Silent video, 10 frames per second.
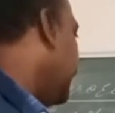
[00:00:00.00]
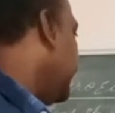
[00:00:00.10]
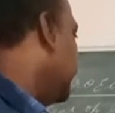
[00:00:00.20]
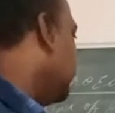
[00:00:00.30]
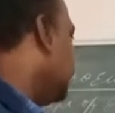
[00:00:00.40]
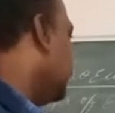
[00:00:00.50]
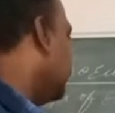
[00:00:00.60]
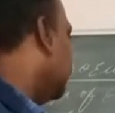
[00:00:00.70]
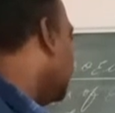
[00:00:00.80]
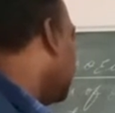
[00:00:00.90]

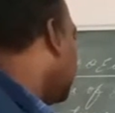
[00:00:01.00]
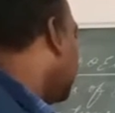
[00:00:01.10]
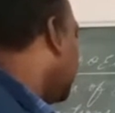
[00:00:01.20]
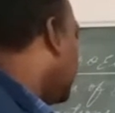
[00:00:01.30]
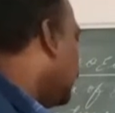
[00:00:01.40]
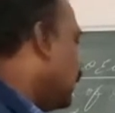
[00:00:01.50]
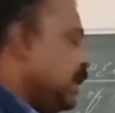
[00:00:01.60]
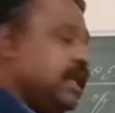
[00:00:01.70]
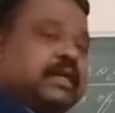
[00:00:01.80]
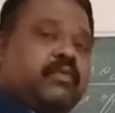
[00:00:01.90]
in
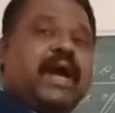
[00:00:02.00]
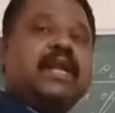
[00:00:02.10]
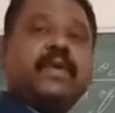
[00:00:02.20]
while